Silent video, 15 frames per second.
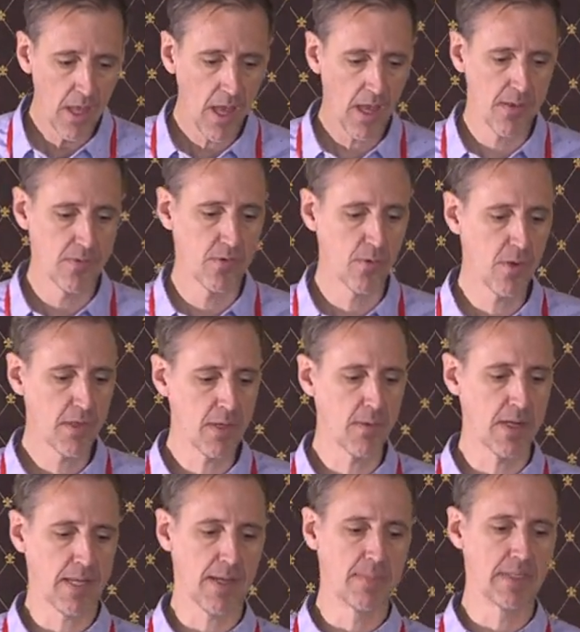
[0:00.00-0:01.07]
And really
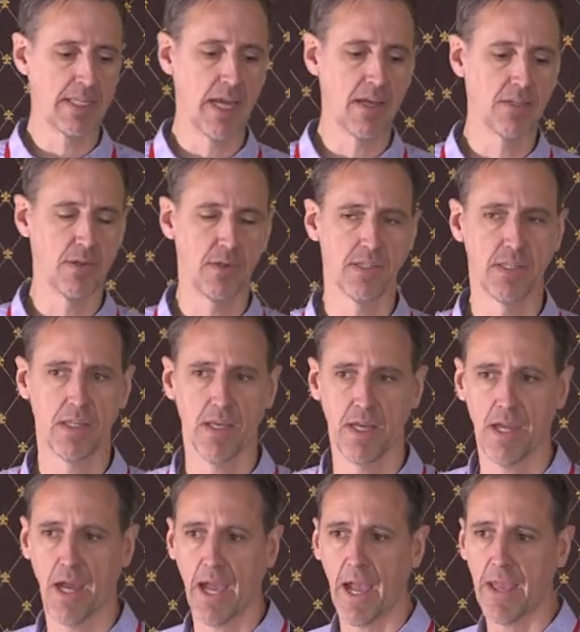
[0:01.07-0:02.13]
what it comes down to is uh,
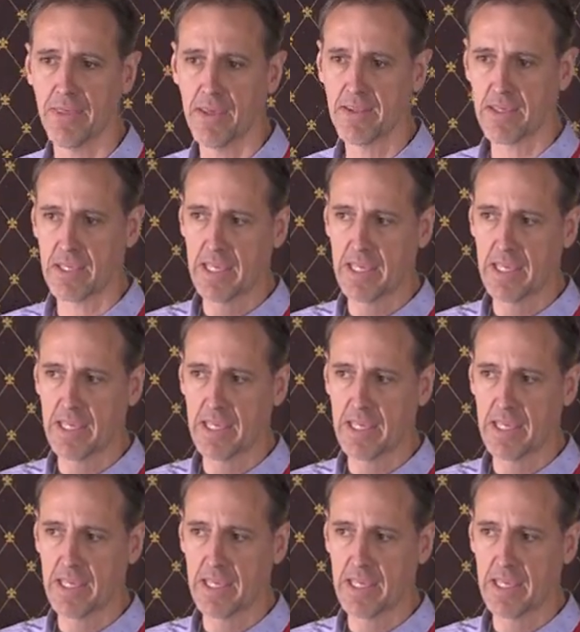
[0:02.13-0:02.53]
I think the